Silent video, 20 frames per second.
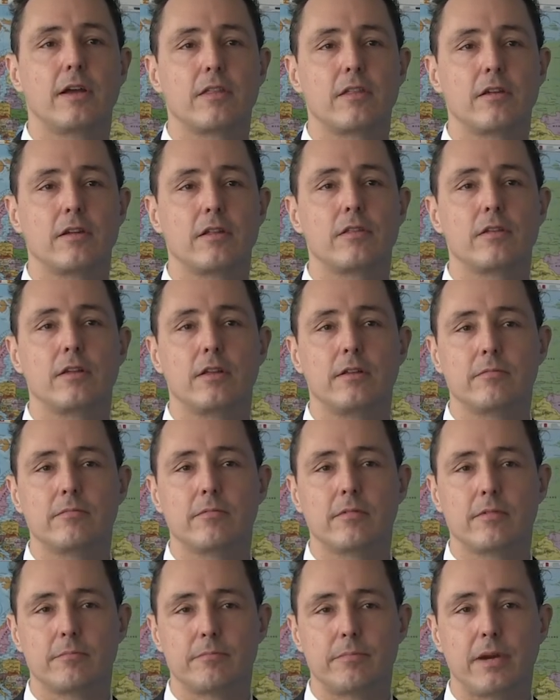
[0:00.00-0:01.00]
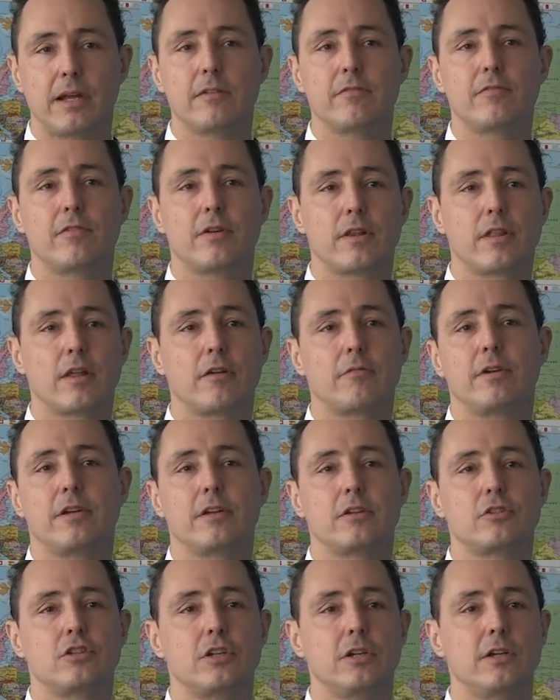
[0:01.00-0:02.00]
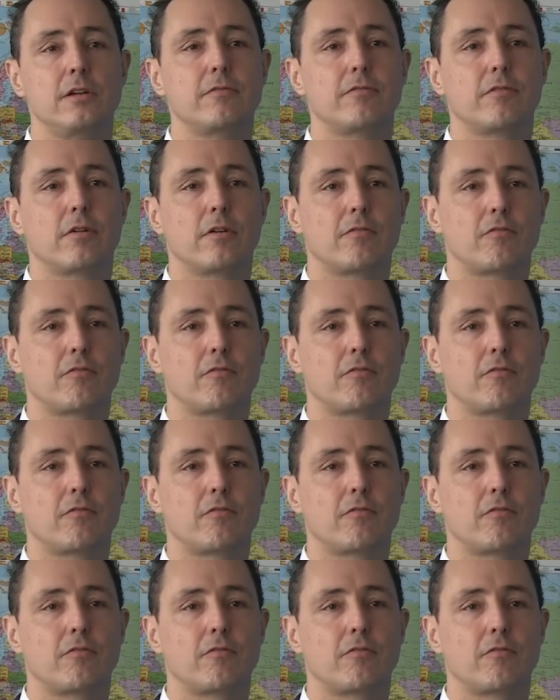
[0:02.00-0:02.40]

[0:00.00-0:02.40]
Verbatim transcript: the, the benefit that we achieve